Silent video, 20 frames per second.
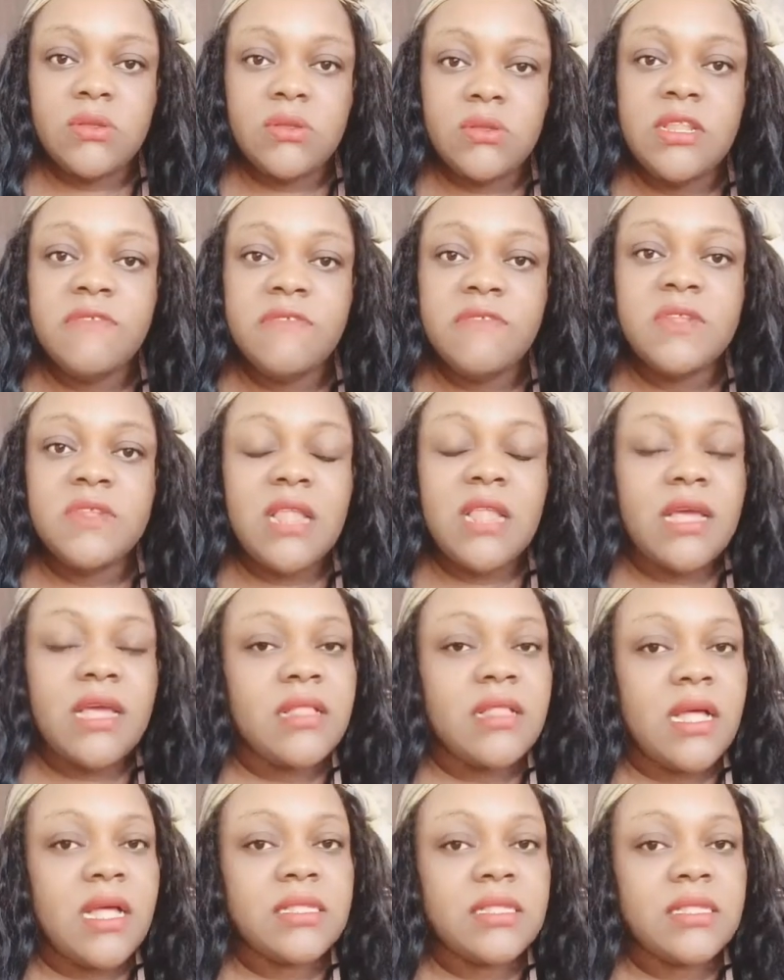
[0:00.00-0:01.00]
Leave it like
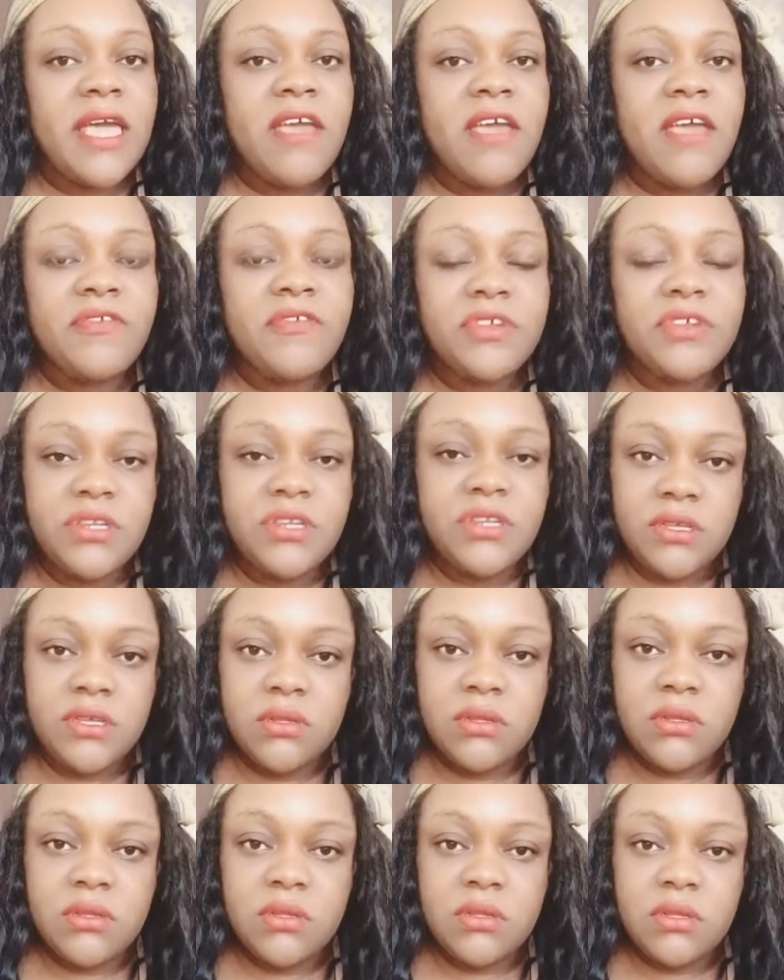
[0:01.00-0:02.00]
that every day
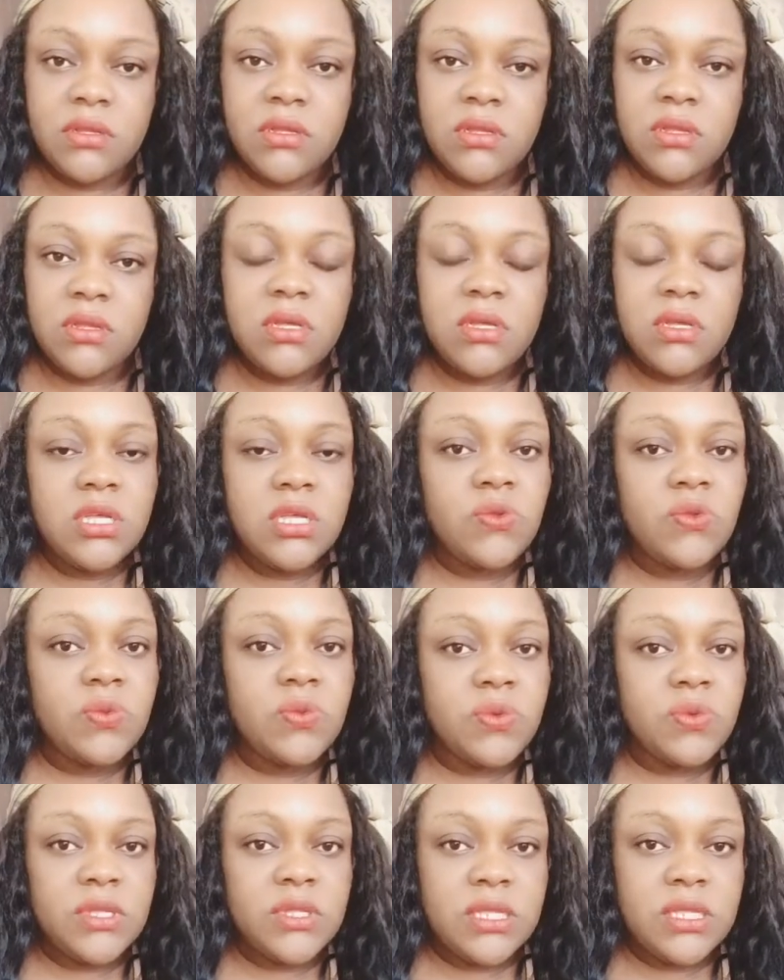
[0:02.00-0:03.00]
to
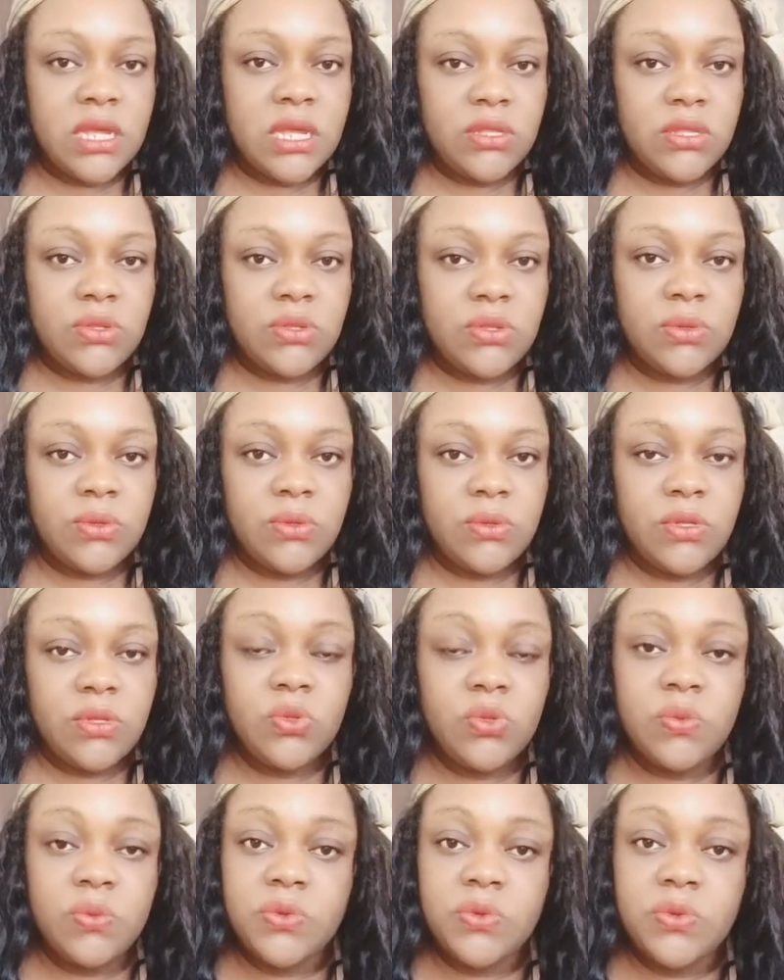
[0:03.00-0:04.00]
protect you,
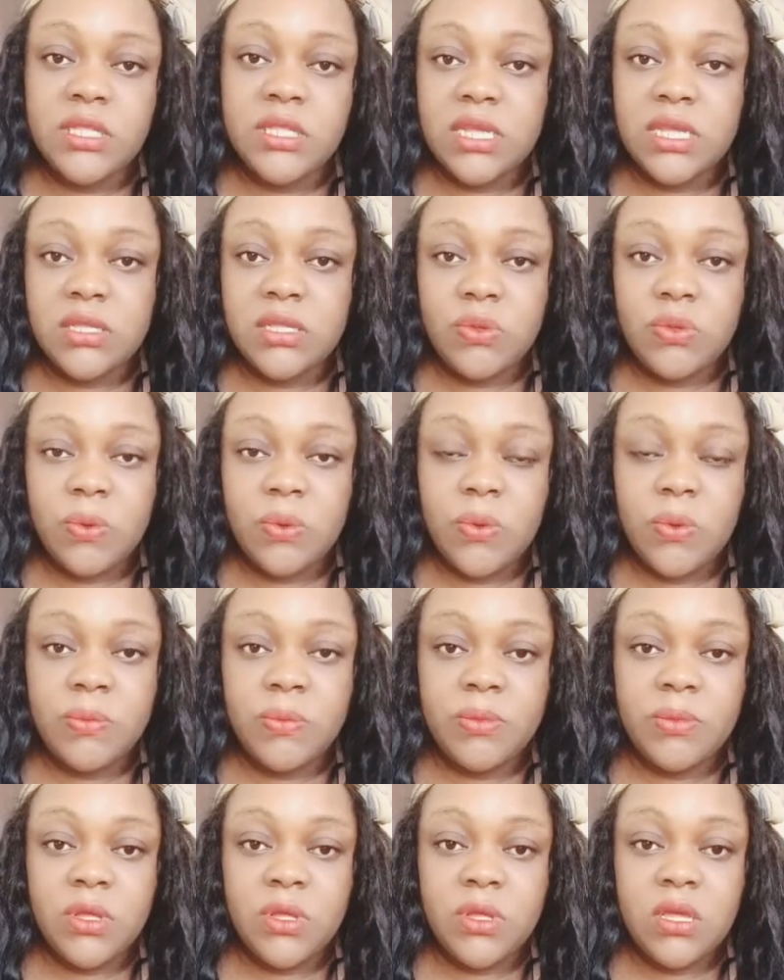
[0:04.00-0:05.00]
to protect your home.
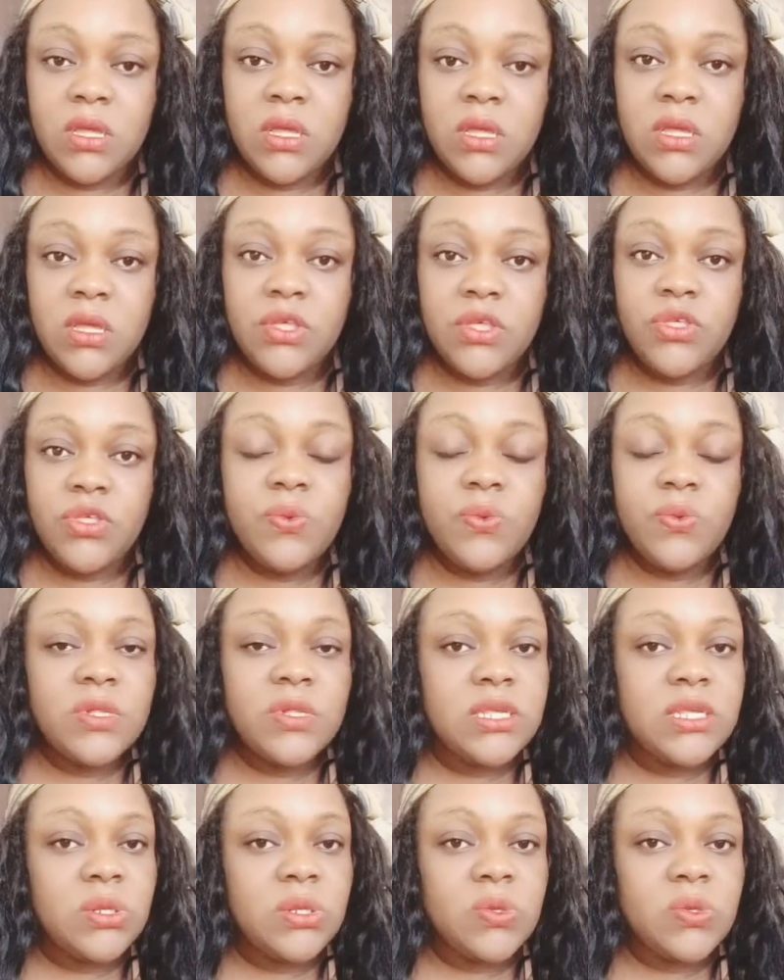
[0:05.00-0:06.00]
You
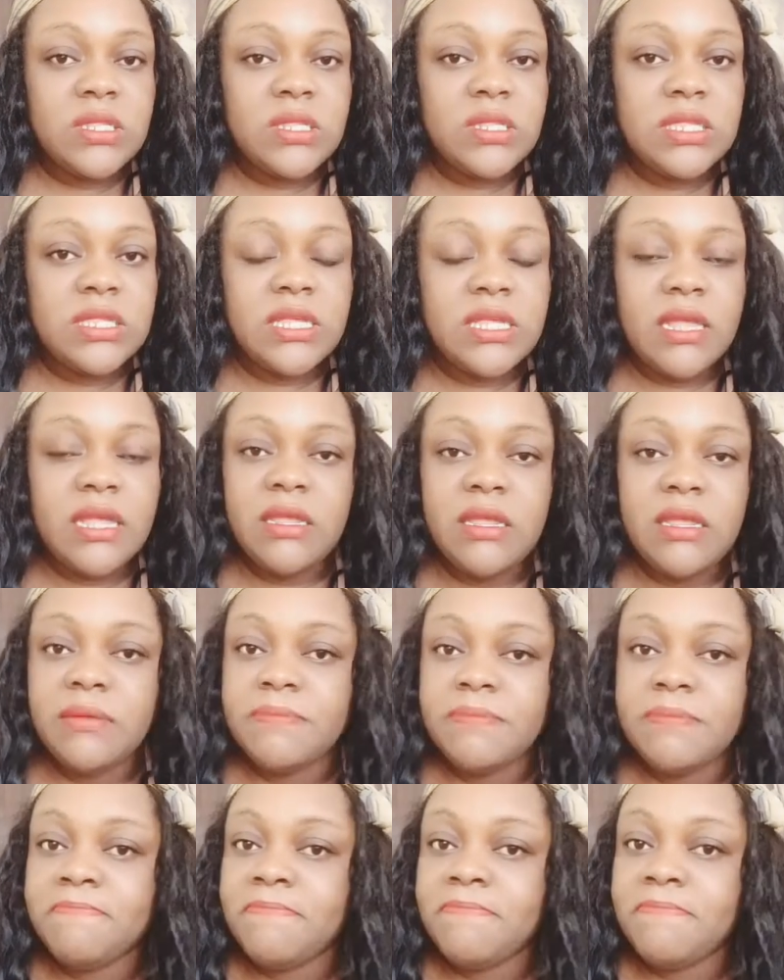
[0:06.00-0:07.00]
won't notice any
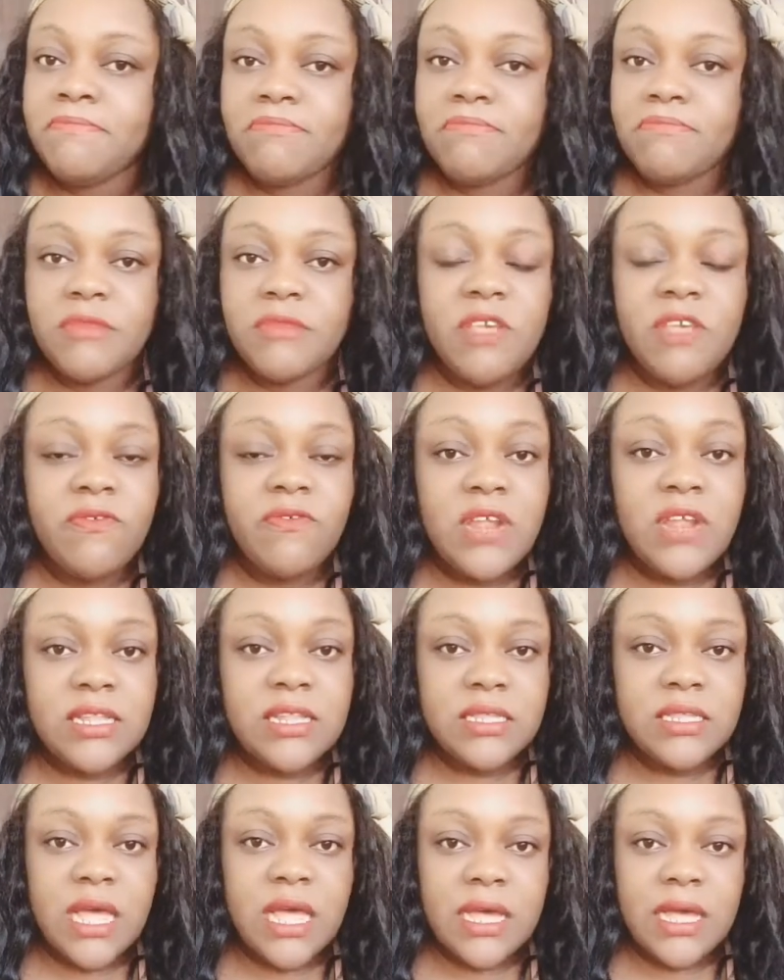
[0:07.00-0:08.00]
evil
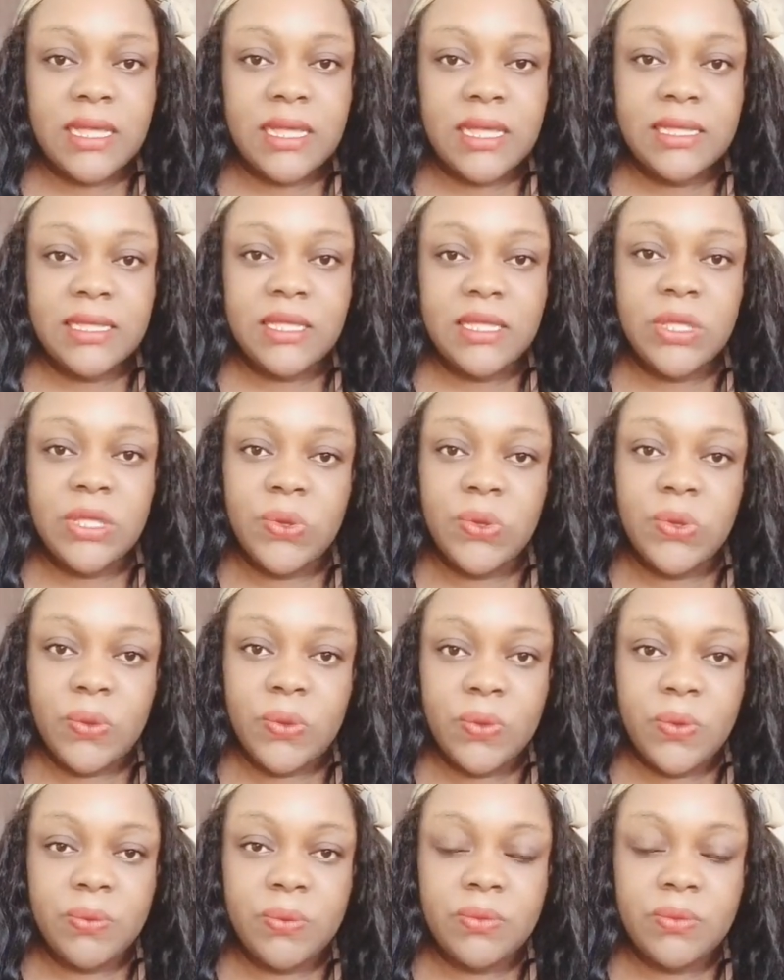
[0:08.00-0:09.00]
attack in your
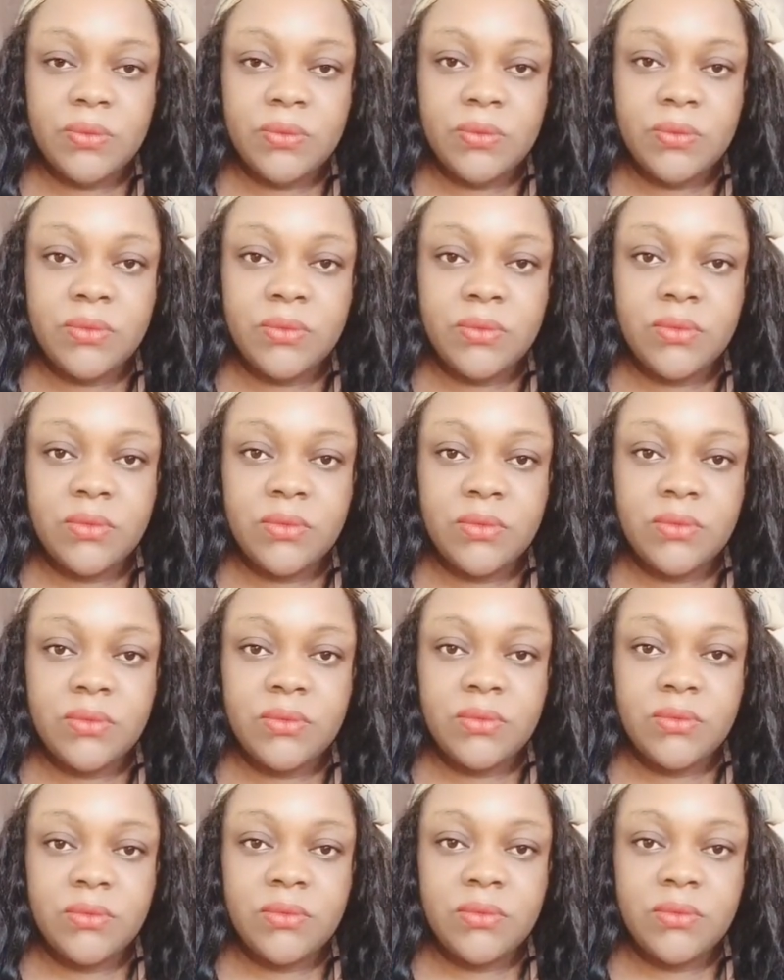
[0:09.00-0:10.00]
home.
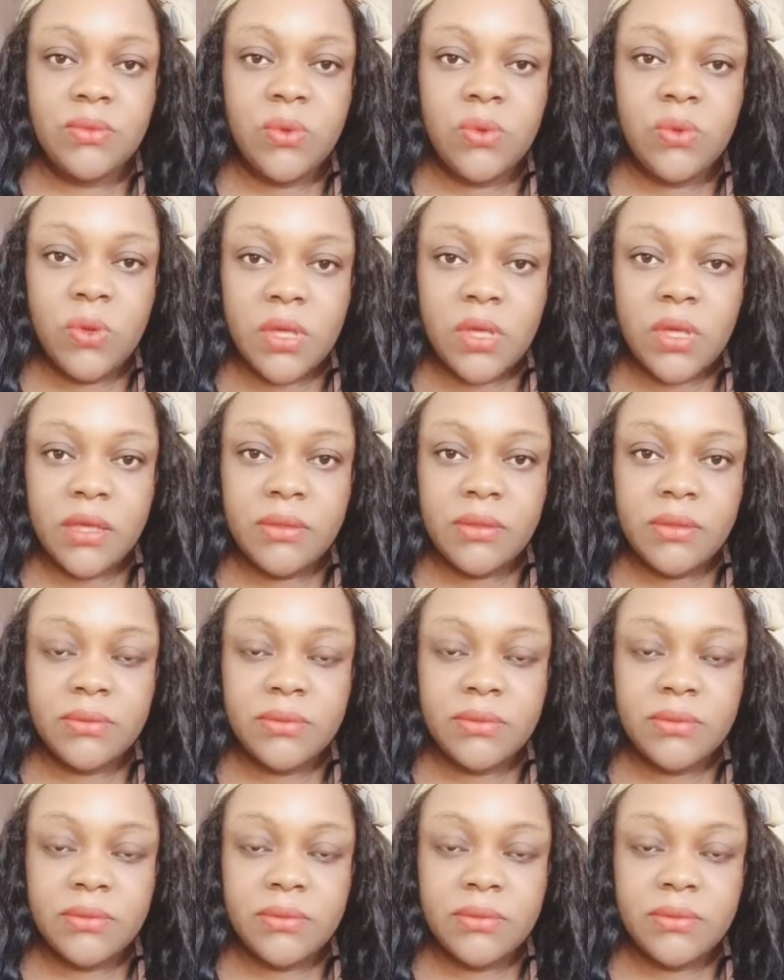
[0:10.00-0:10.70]
Okay?